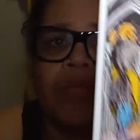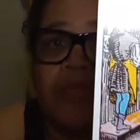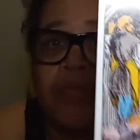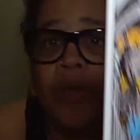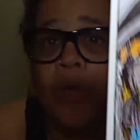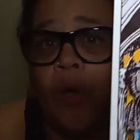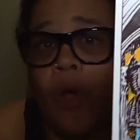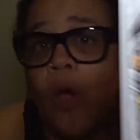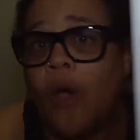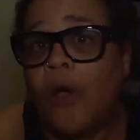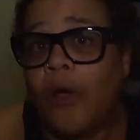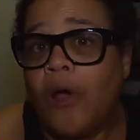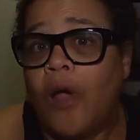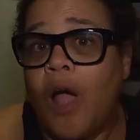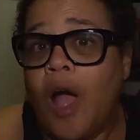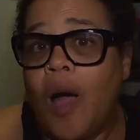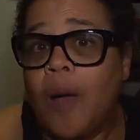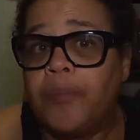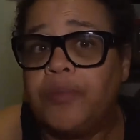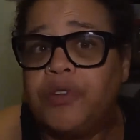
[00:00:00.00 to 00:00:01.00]
there
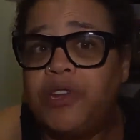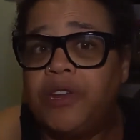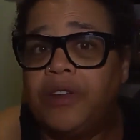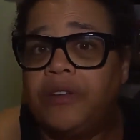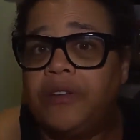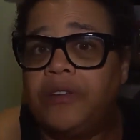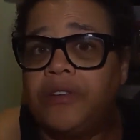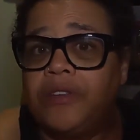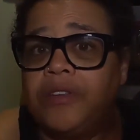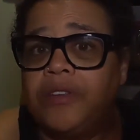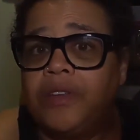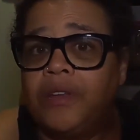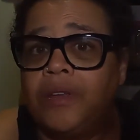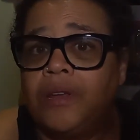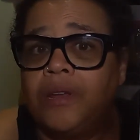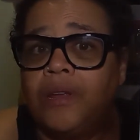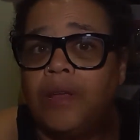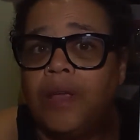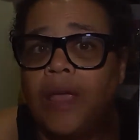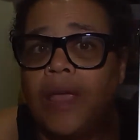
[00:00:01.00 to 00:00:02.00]
are options,
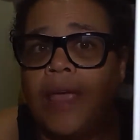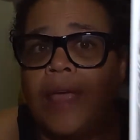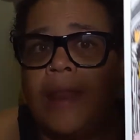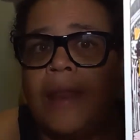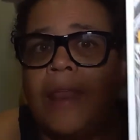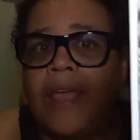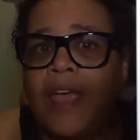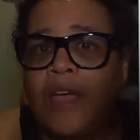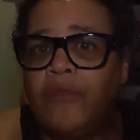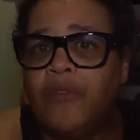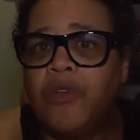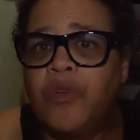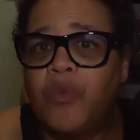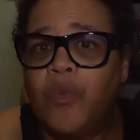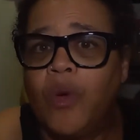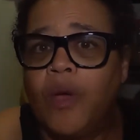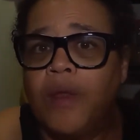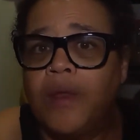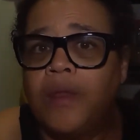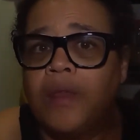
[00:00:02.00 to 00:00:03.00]
and
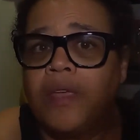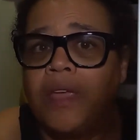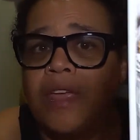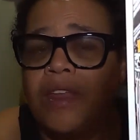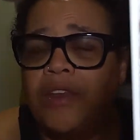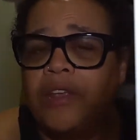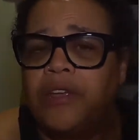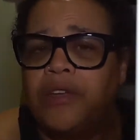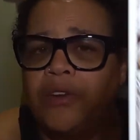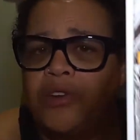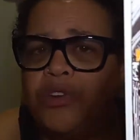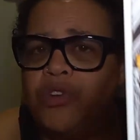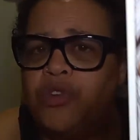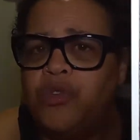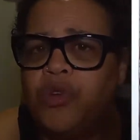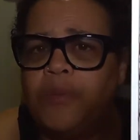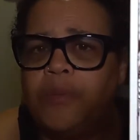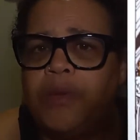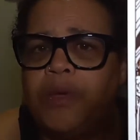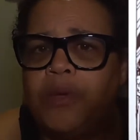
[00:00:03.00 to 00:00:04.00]
everyone can
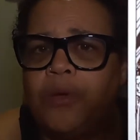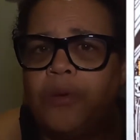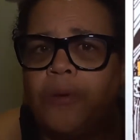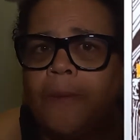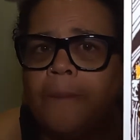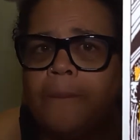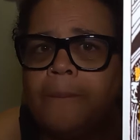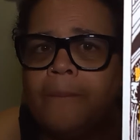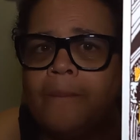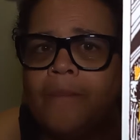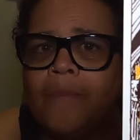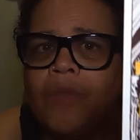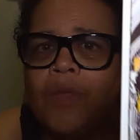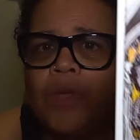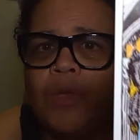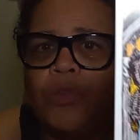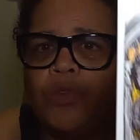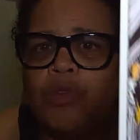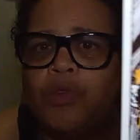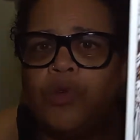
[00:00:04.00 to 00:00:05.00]
contribute
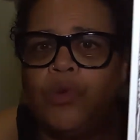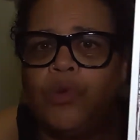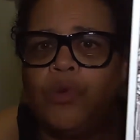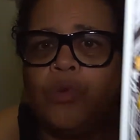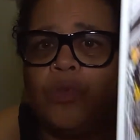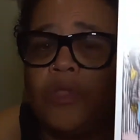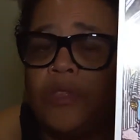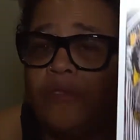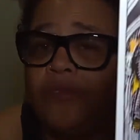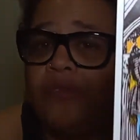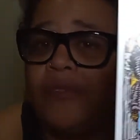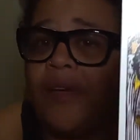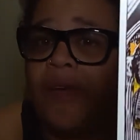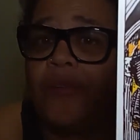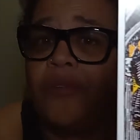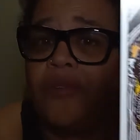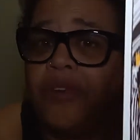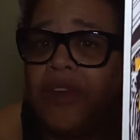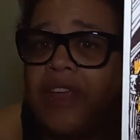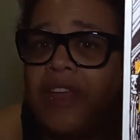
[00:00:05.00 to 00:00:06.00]
to the
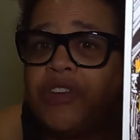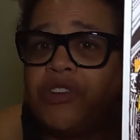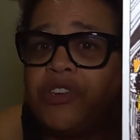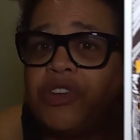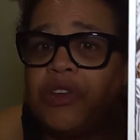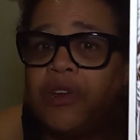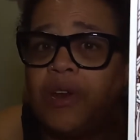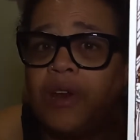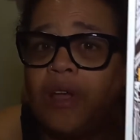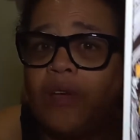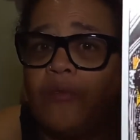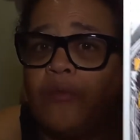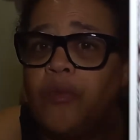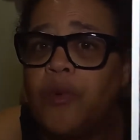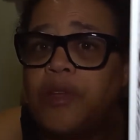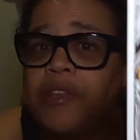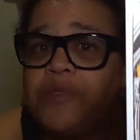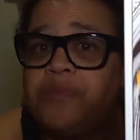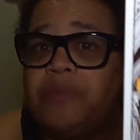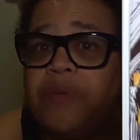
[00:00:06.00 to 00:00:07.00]
foundation of
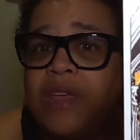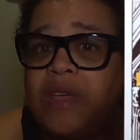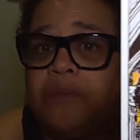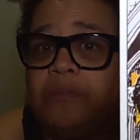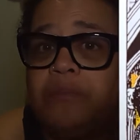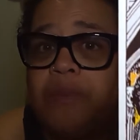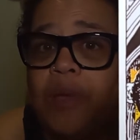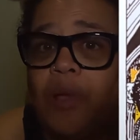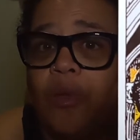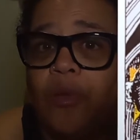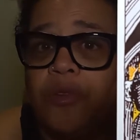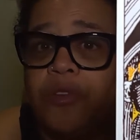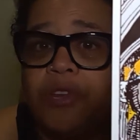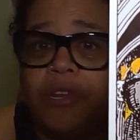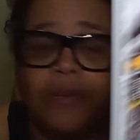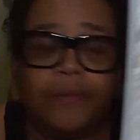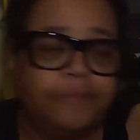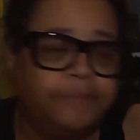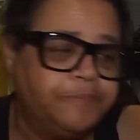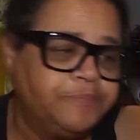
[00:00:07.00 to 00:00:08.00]
what's being
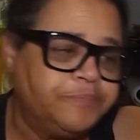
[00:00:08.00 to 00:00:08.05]
built.